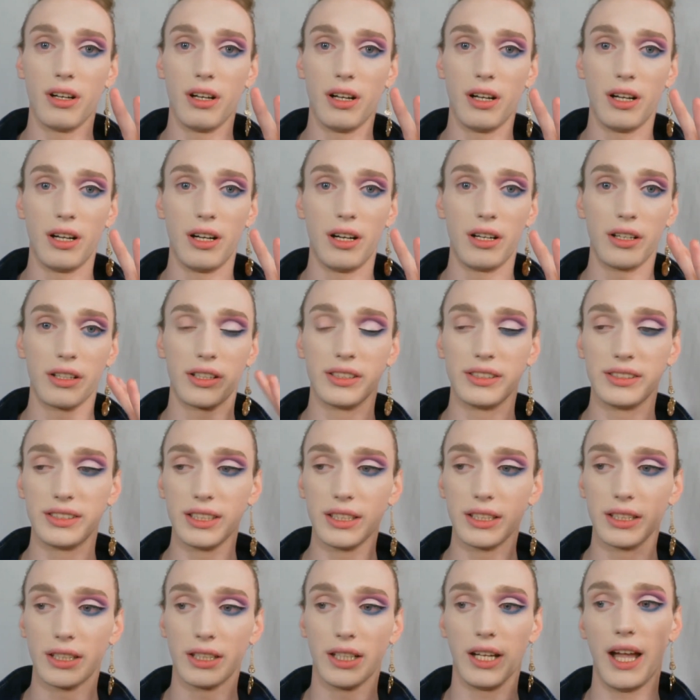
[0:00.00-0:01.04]

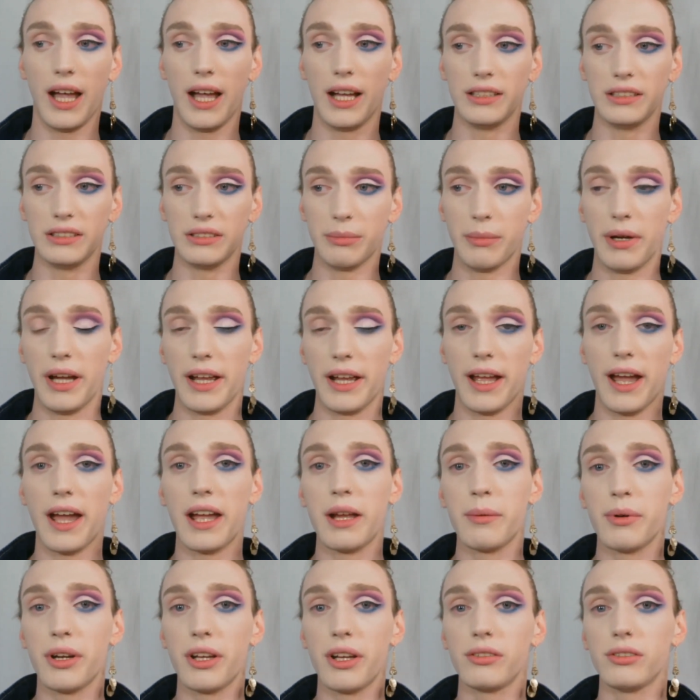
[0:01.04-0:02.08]
concealer and my
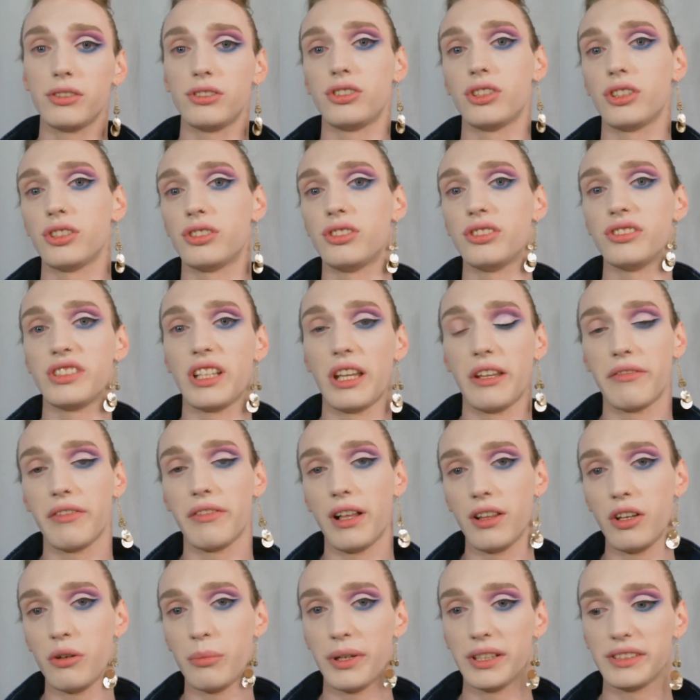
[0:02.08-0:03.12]
eyebrows just to save a
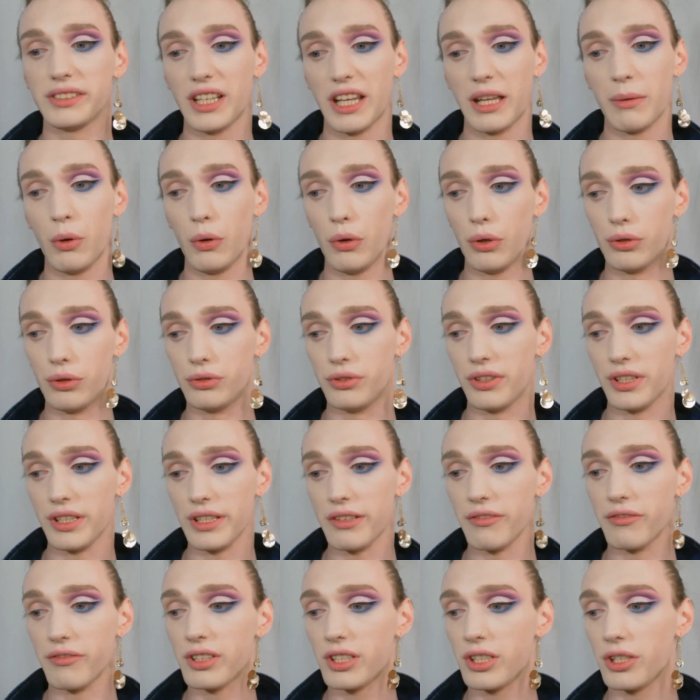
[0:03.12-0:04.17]
little bit of time on
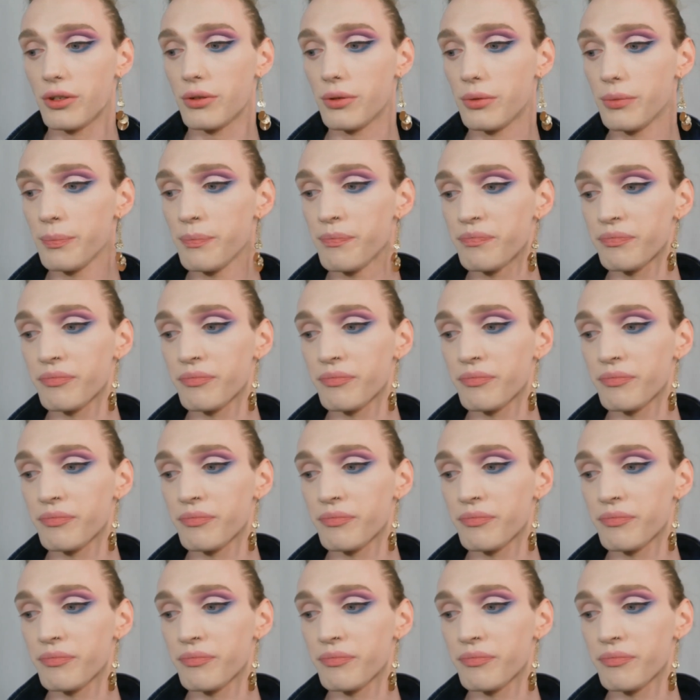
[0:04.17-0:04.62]
the video.